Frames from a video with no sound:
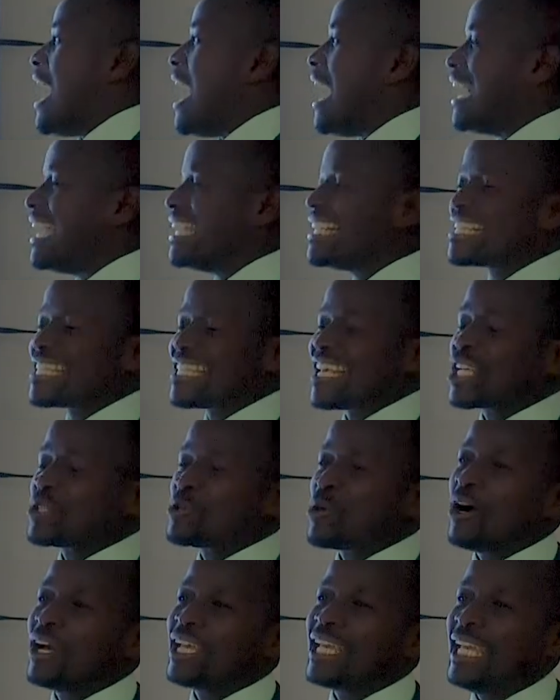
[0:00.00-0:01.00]
and
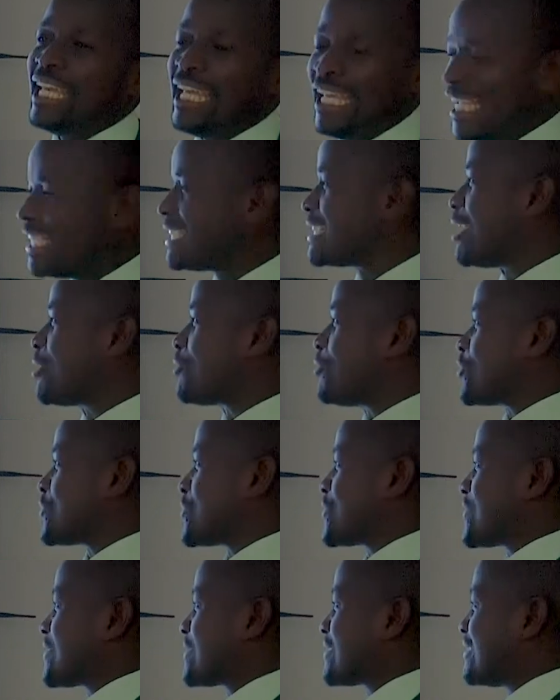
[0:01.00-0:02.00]
sexual
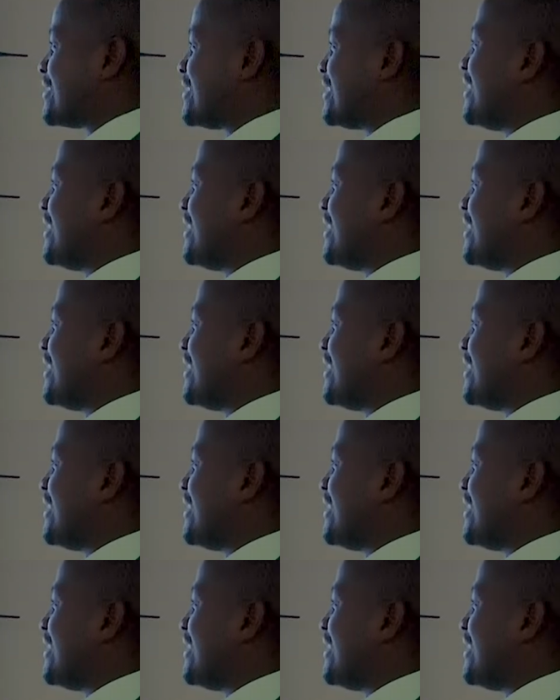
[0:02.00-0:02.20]
intercourse.